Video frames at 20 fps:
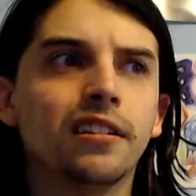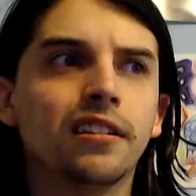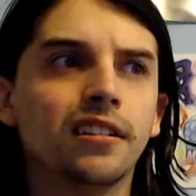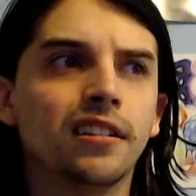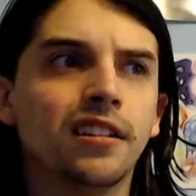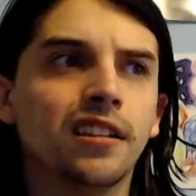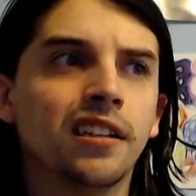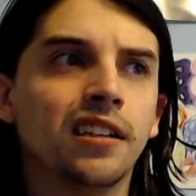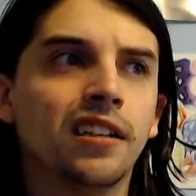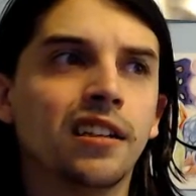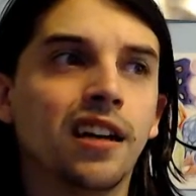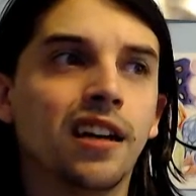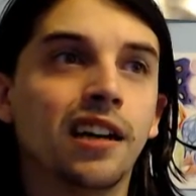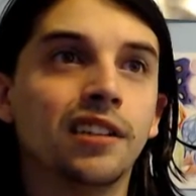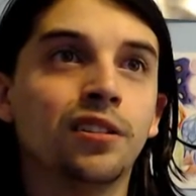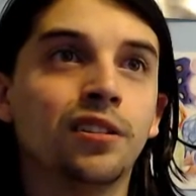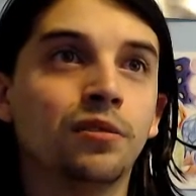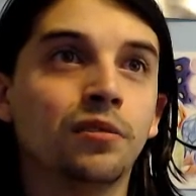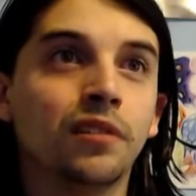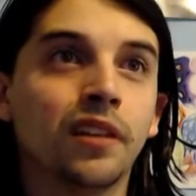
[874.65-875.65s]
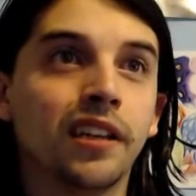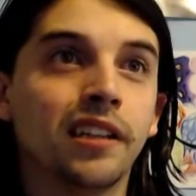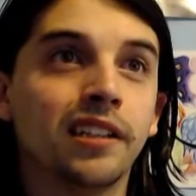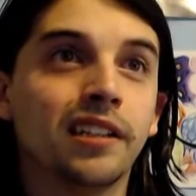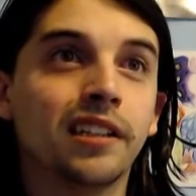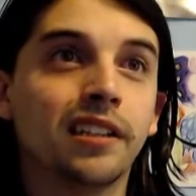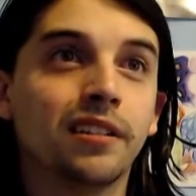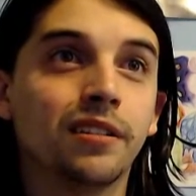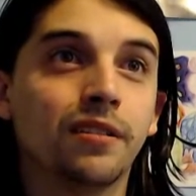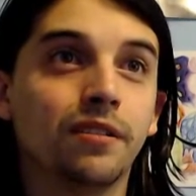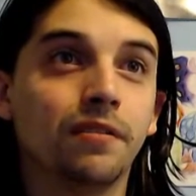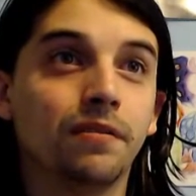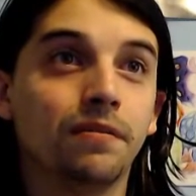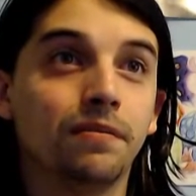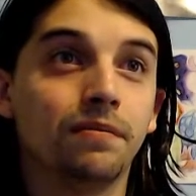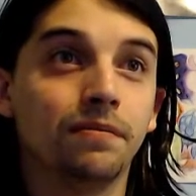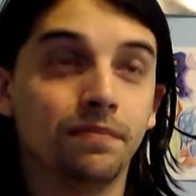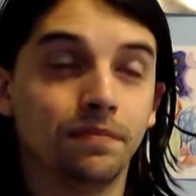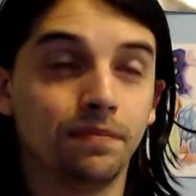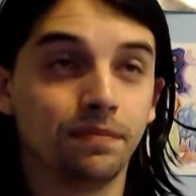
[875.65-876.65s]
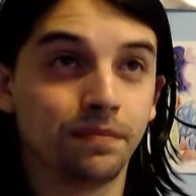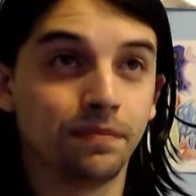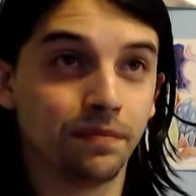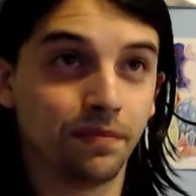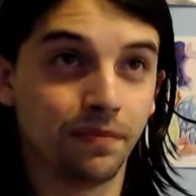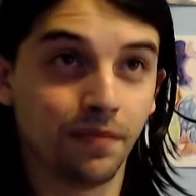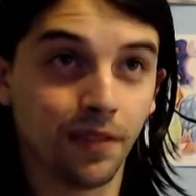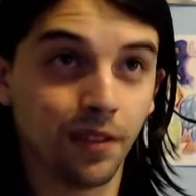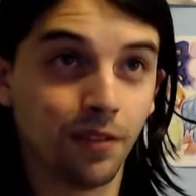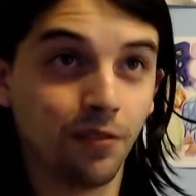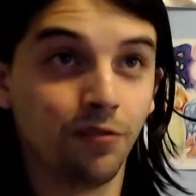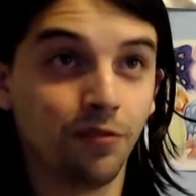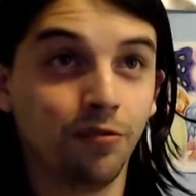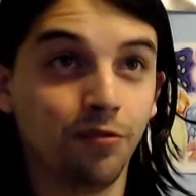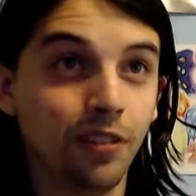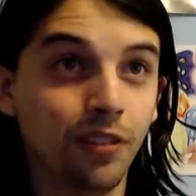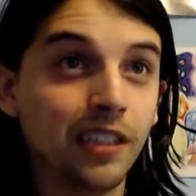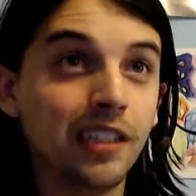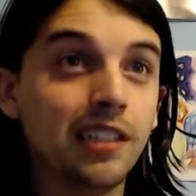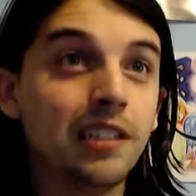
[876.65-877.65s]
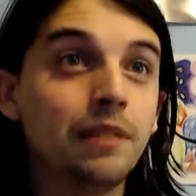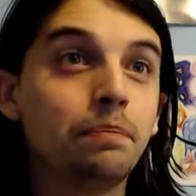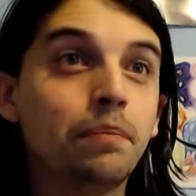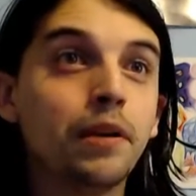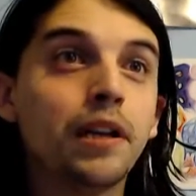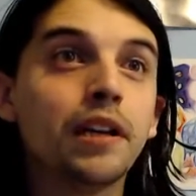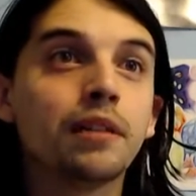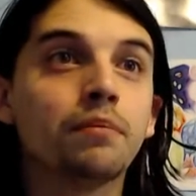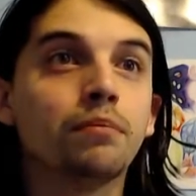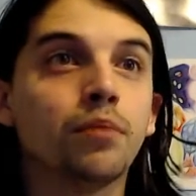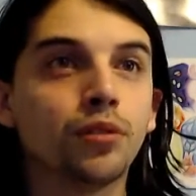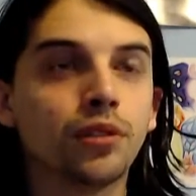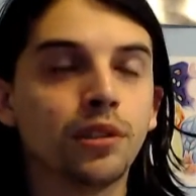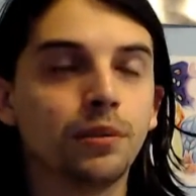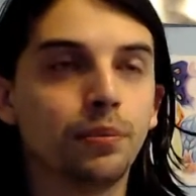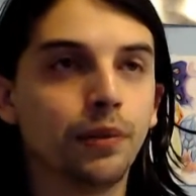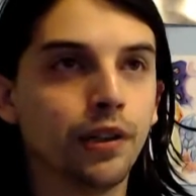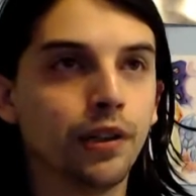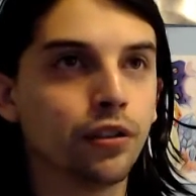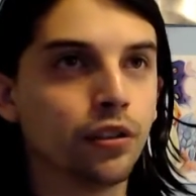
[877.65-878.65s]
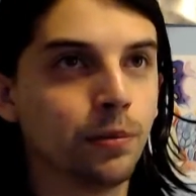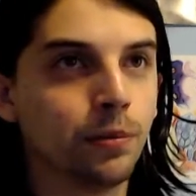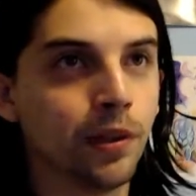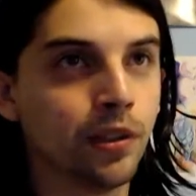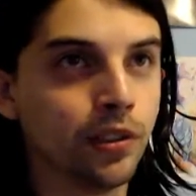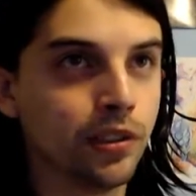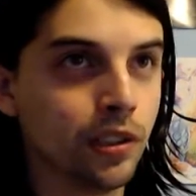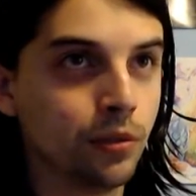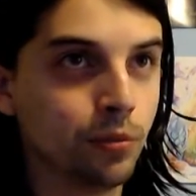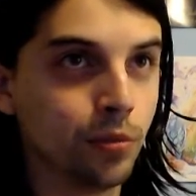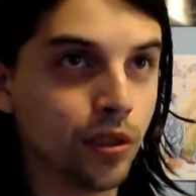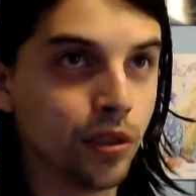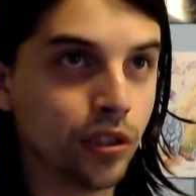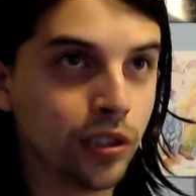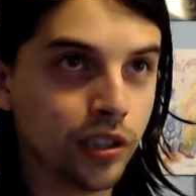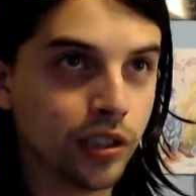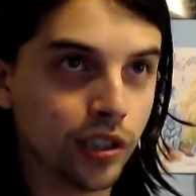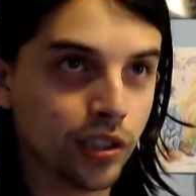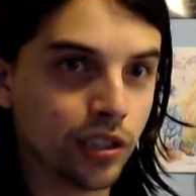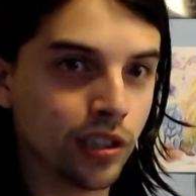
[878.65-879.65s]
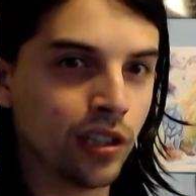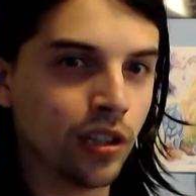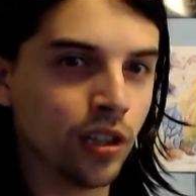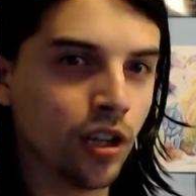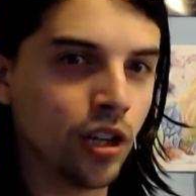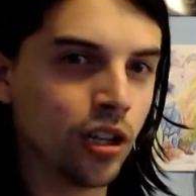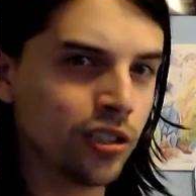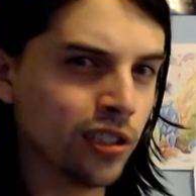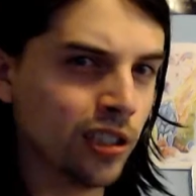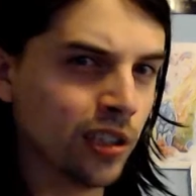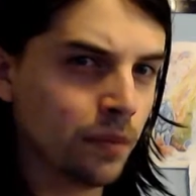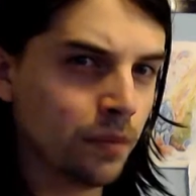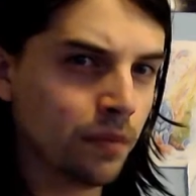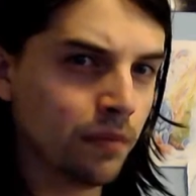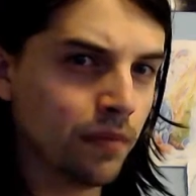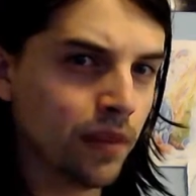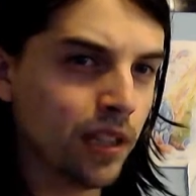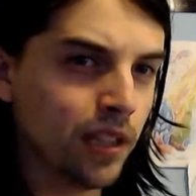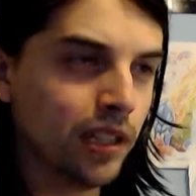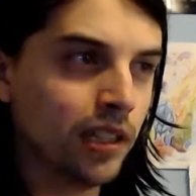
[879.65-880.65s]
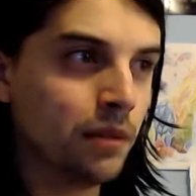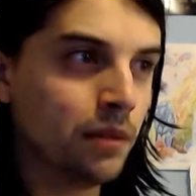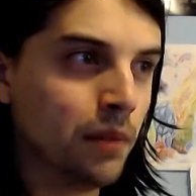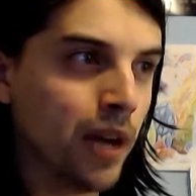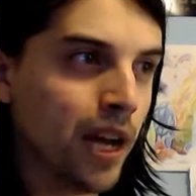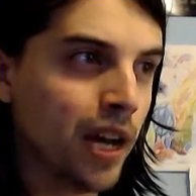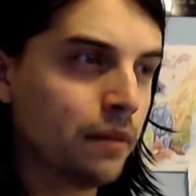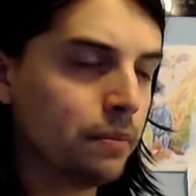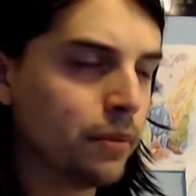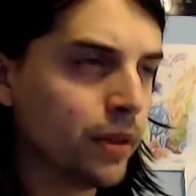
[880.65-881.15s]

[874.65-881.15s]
I don't like really big multiplayer experiences where you just get lost in the map.